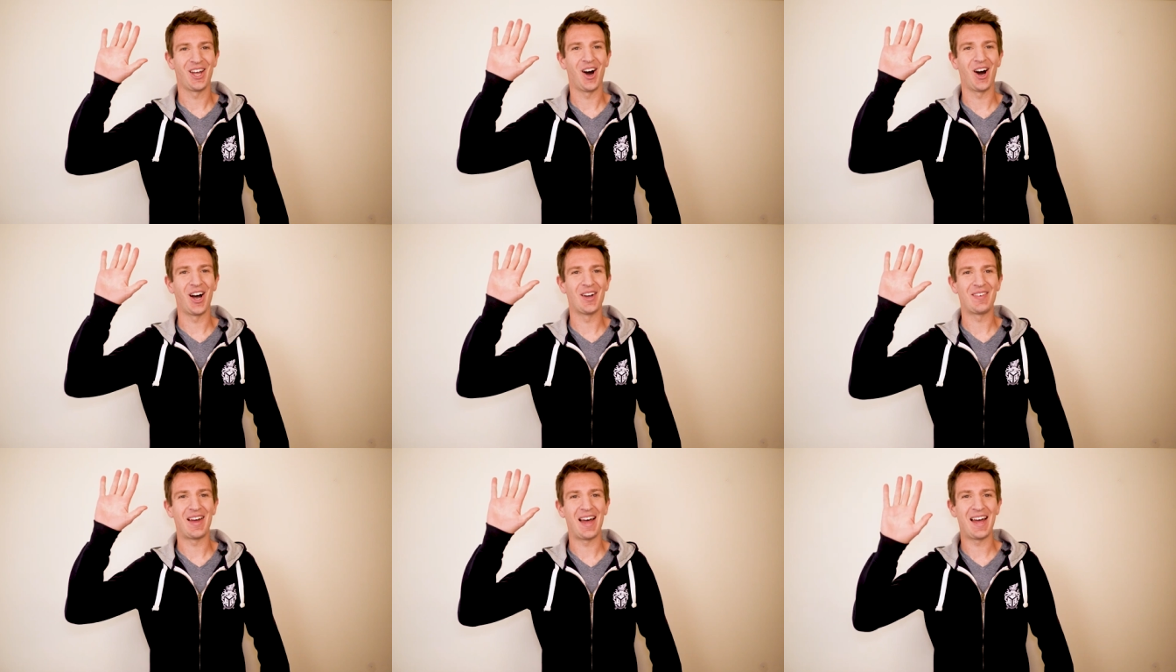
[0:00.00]

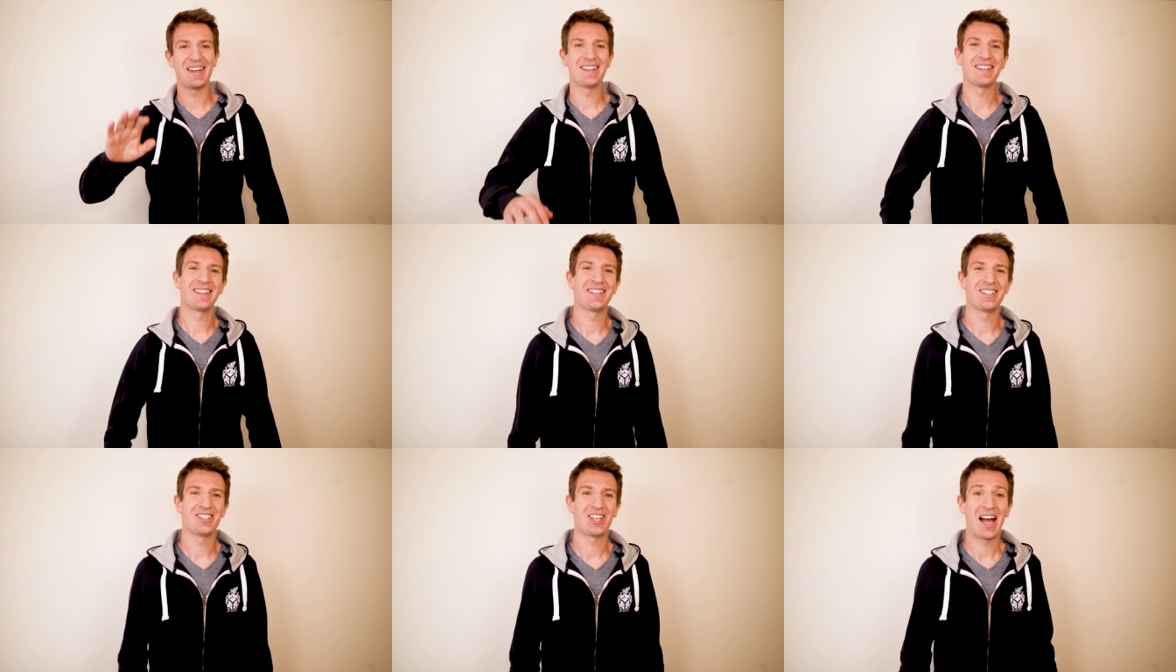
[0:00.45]
Hi there,
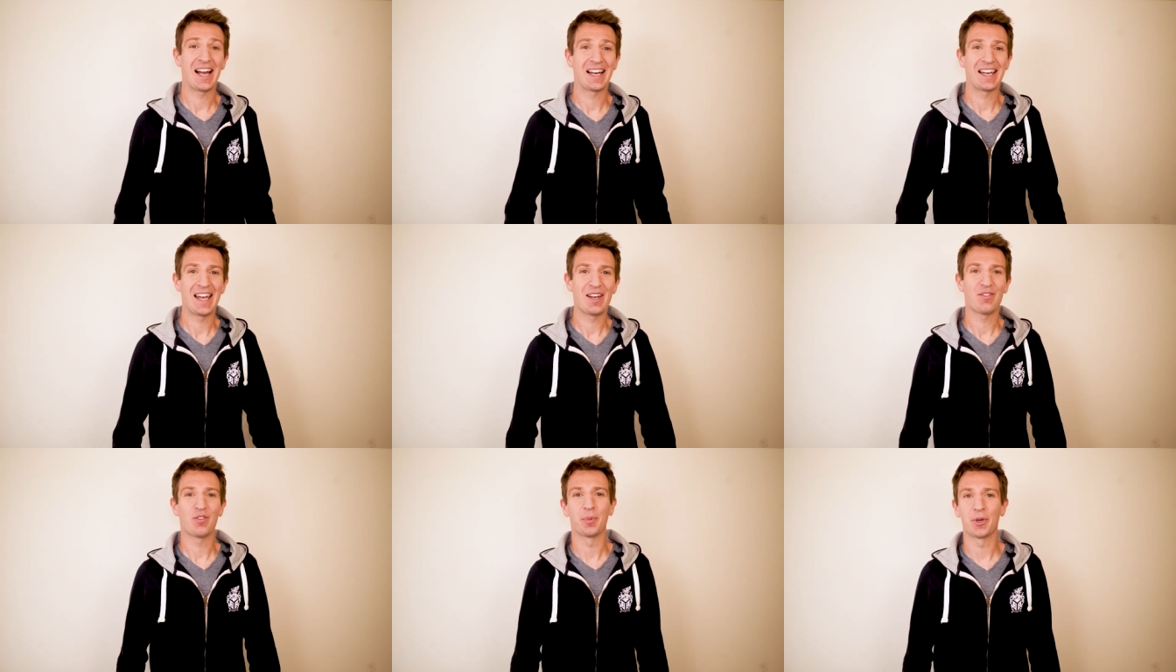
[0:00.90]
Jack
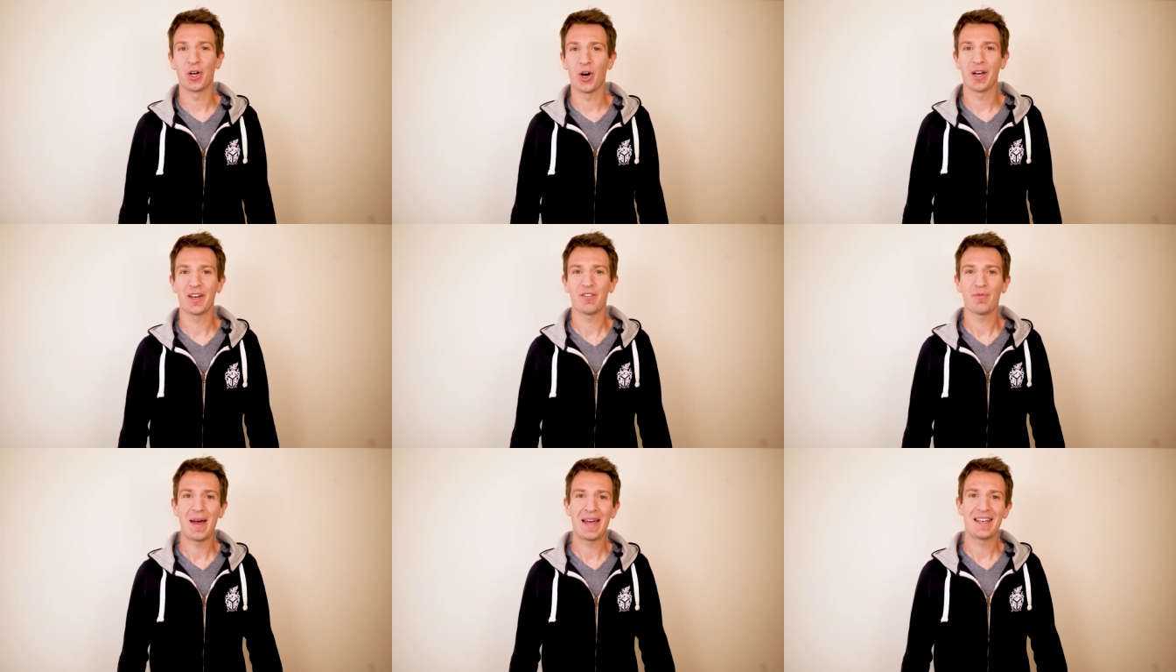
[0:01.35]
here from
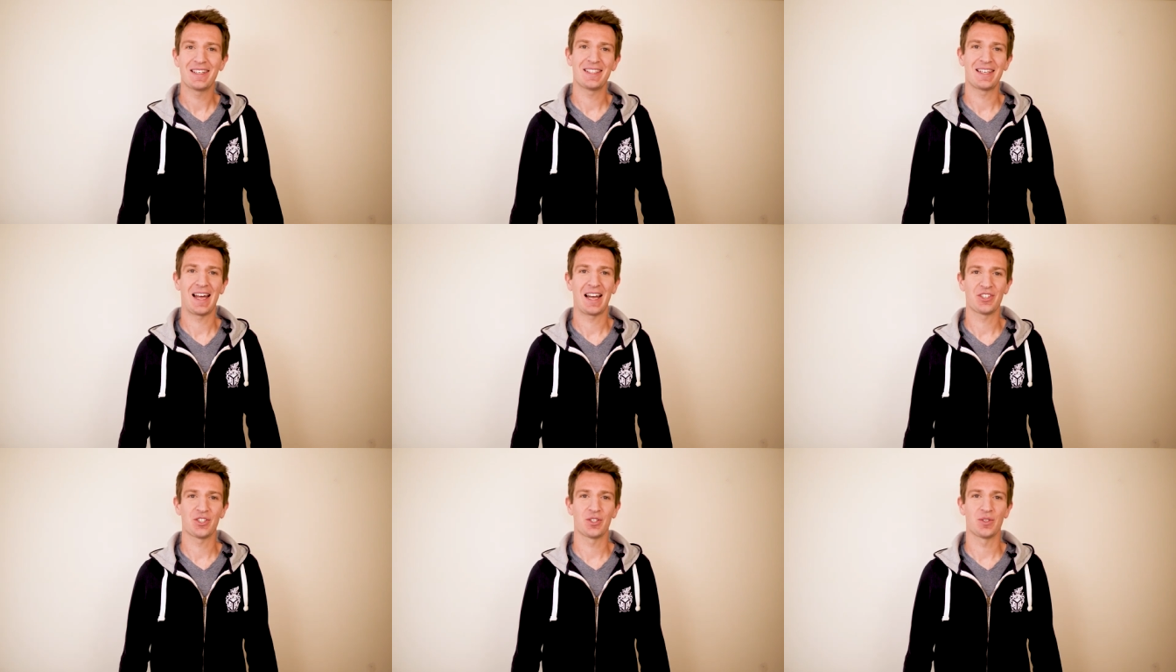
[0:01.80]
Cardiff Met
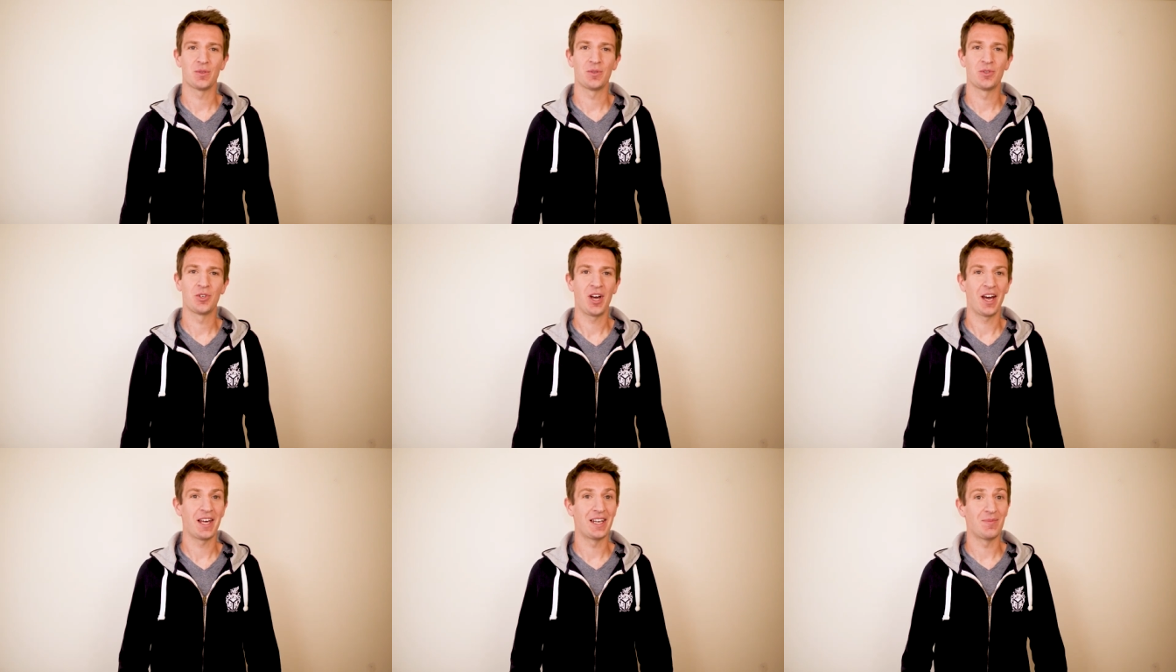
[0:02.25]
International
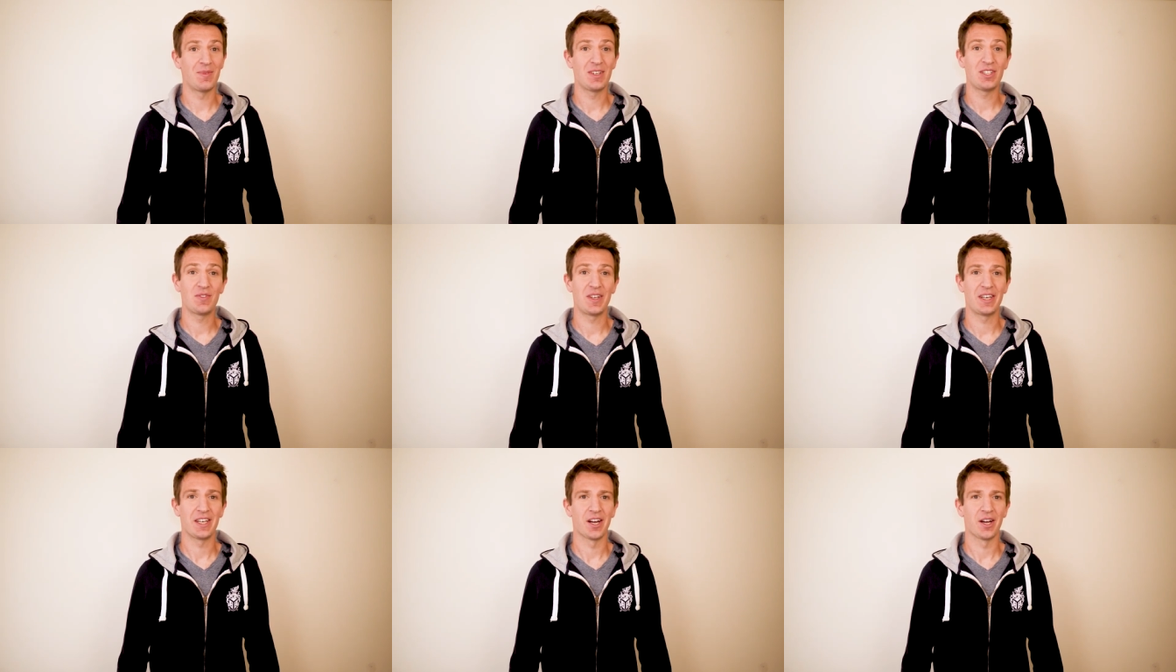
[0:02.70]
and in this
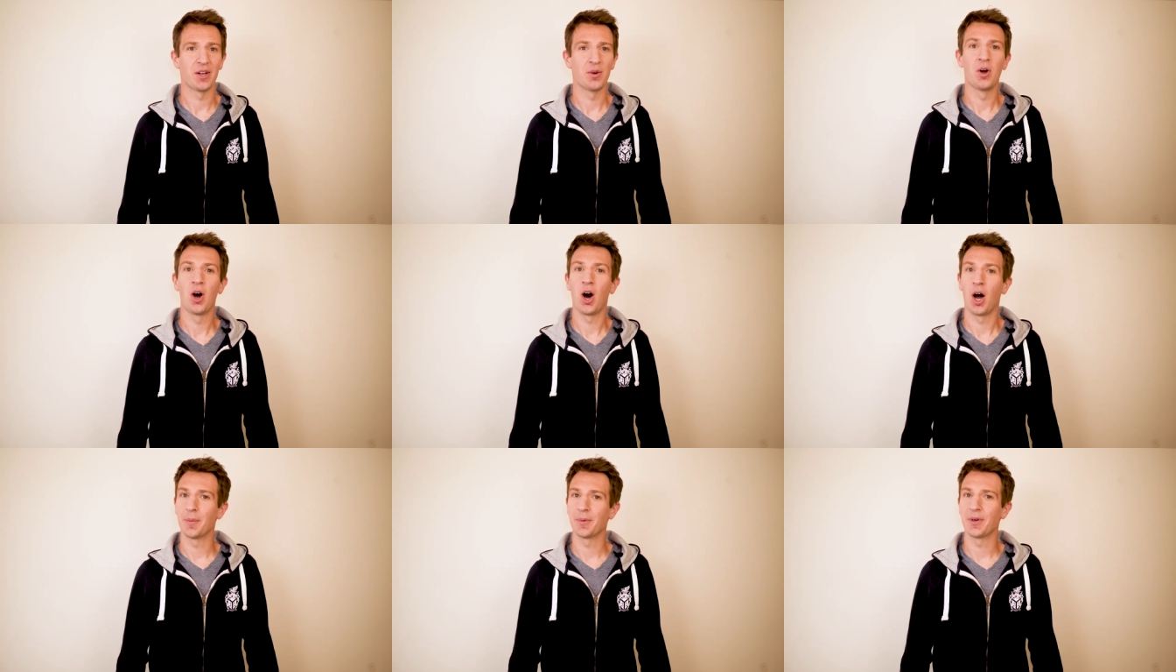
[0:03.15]
video
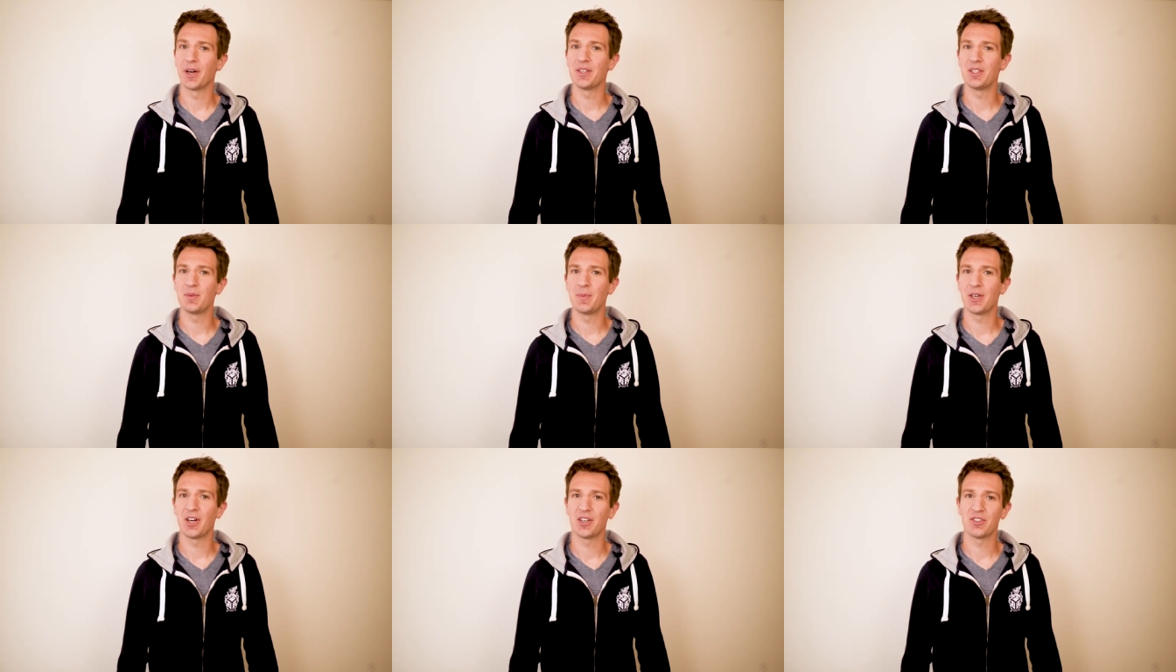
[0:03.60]
I'm going
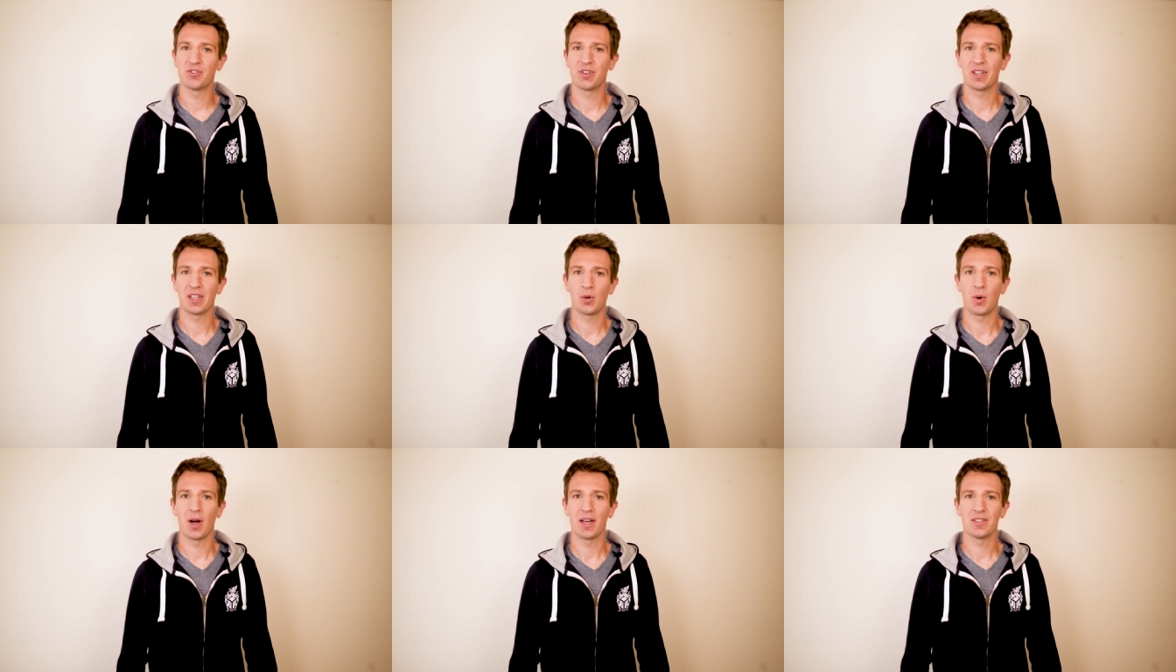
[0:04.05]
to be answering
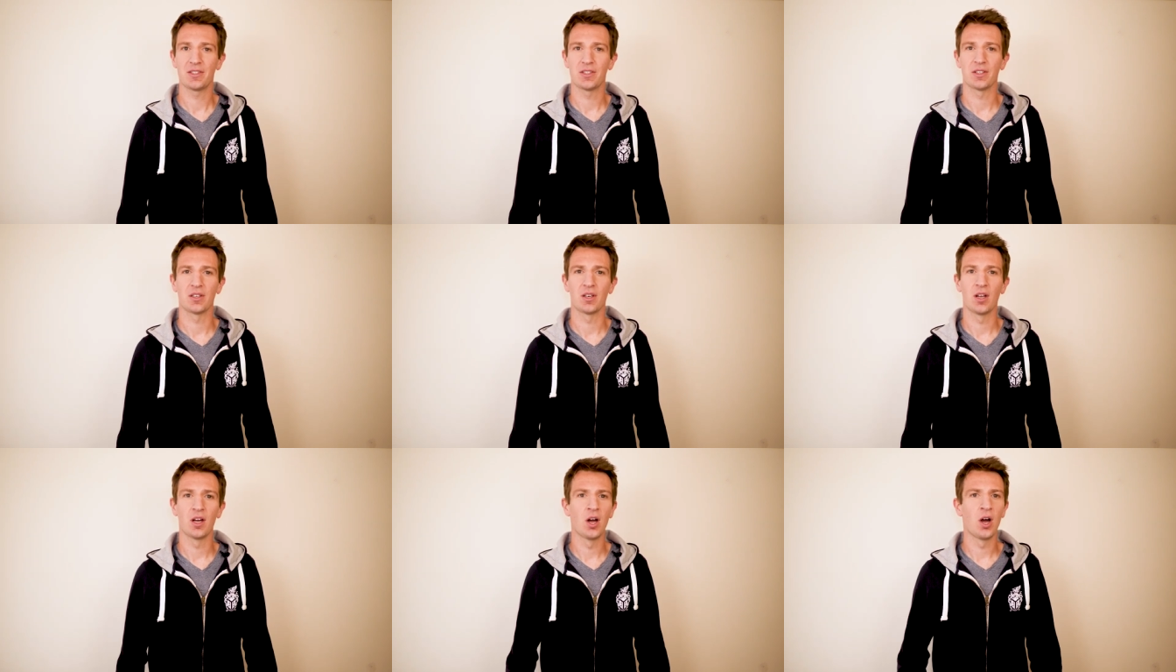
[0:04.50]
the question